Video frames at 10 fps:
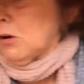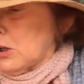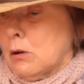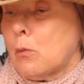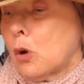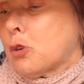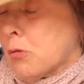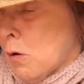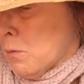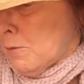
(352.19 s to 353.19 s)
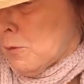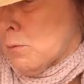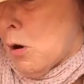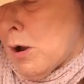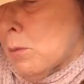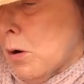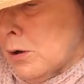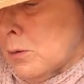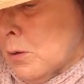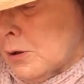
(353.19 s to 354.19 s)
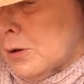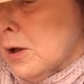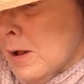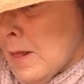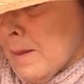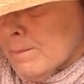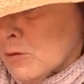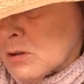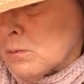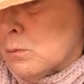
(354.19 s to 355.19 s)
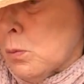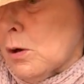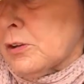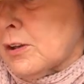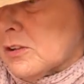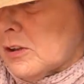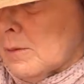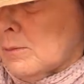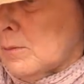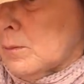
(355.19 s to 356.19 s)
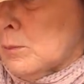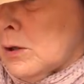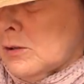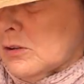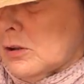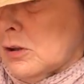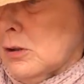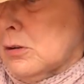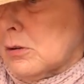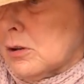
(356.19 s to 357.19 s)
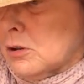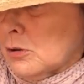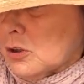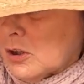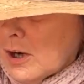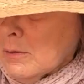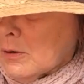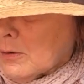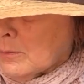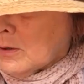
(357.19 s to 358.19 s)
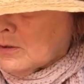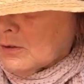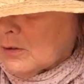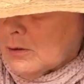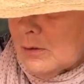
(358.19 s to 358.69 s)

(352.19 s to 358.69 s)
like, what's wrong with you, Maya? Why do you want it? Just what that step means to you. Can you share what it means to